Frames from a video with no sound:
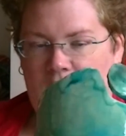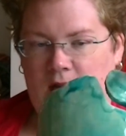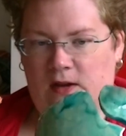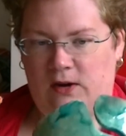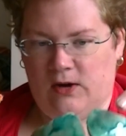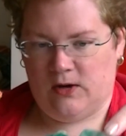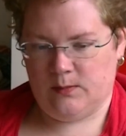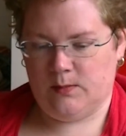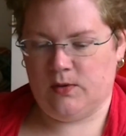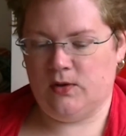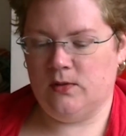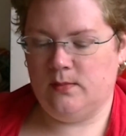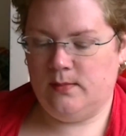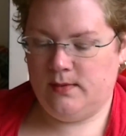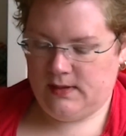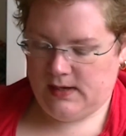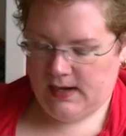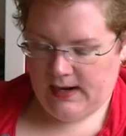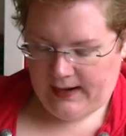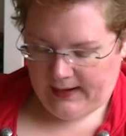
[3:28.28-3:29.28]
a yarn ball,
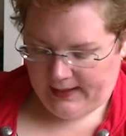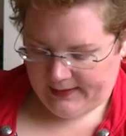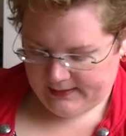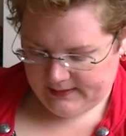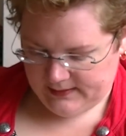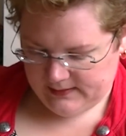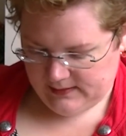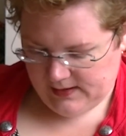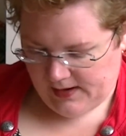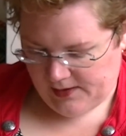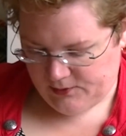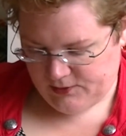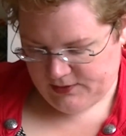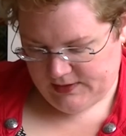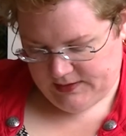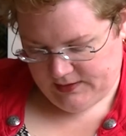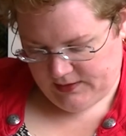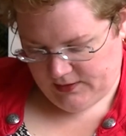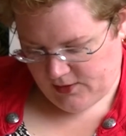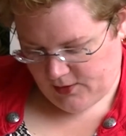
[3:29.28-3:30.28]
but I like it out
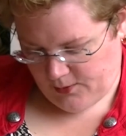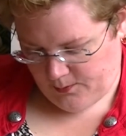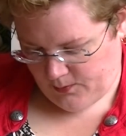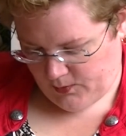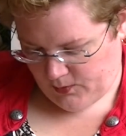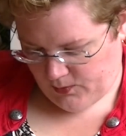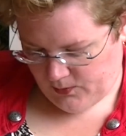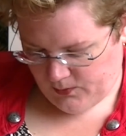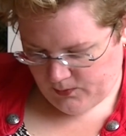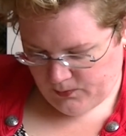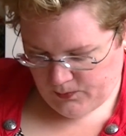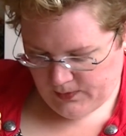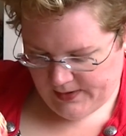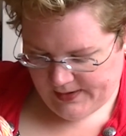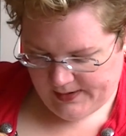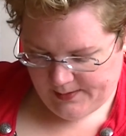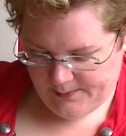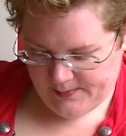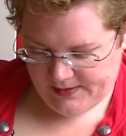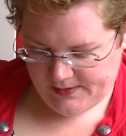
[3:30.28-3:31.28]
in a yarn ball when
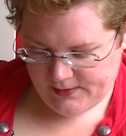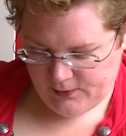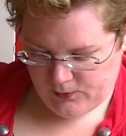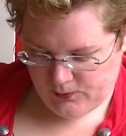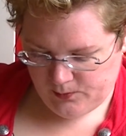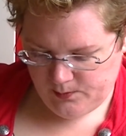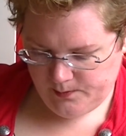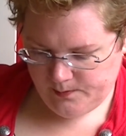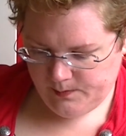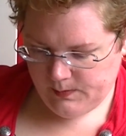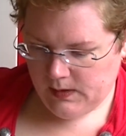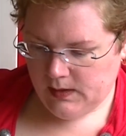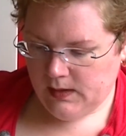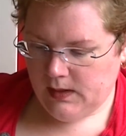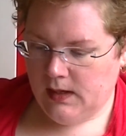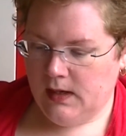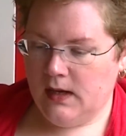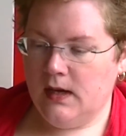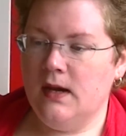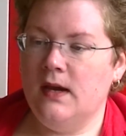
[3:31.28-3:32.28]
I'm at home.
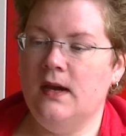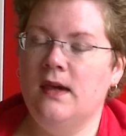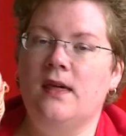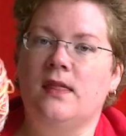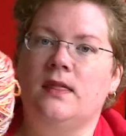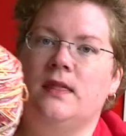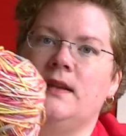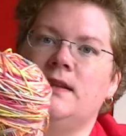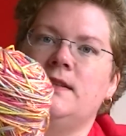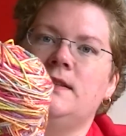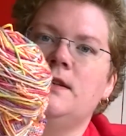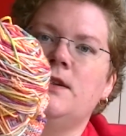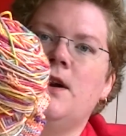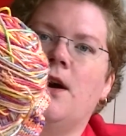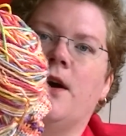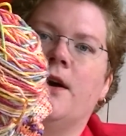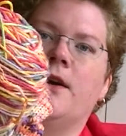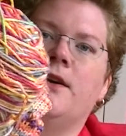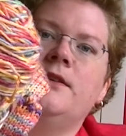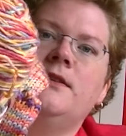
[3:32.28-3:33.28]
This
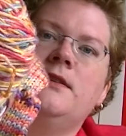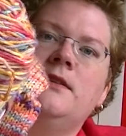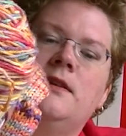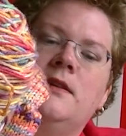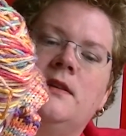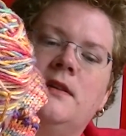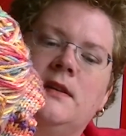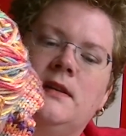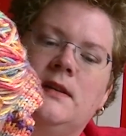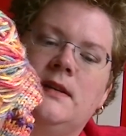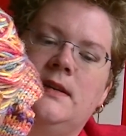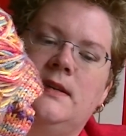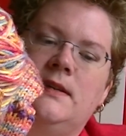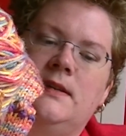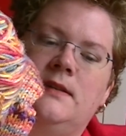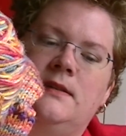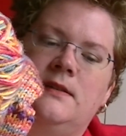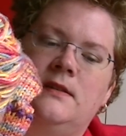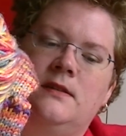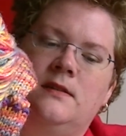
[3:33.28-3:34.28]
yarn
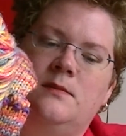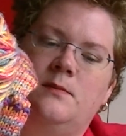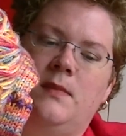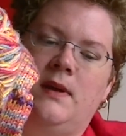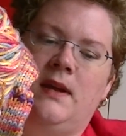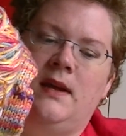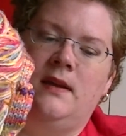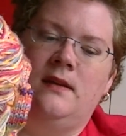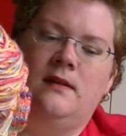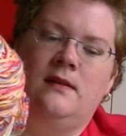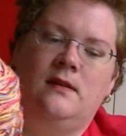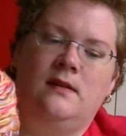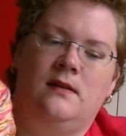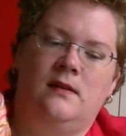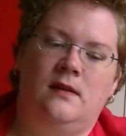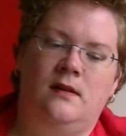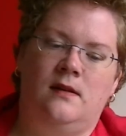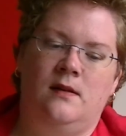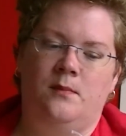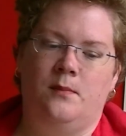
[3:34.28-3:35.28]
is made
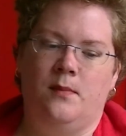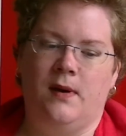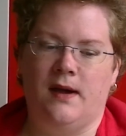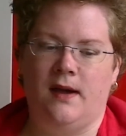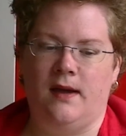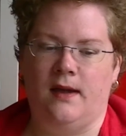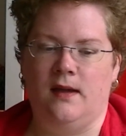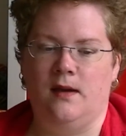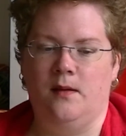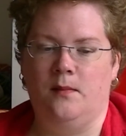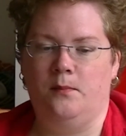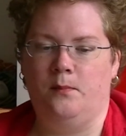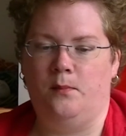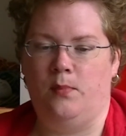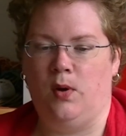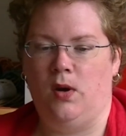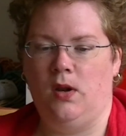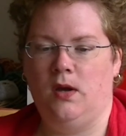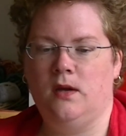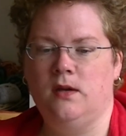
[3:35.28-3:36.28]
by
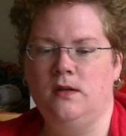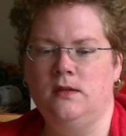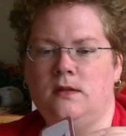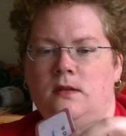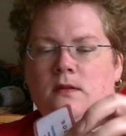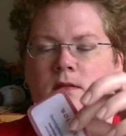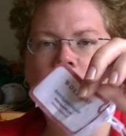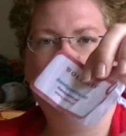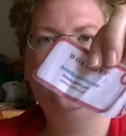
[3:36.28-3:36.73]
Bollocus.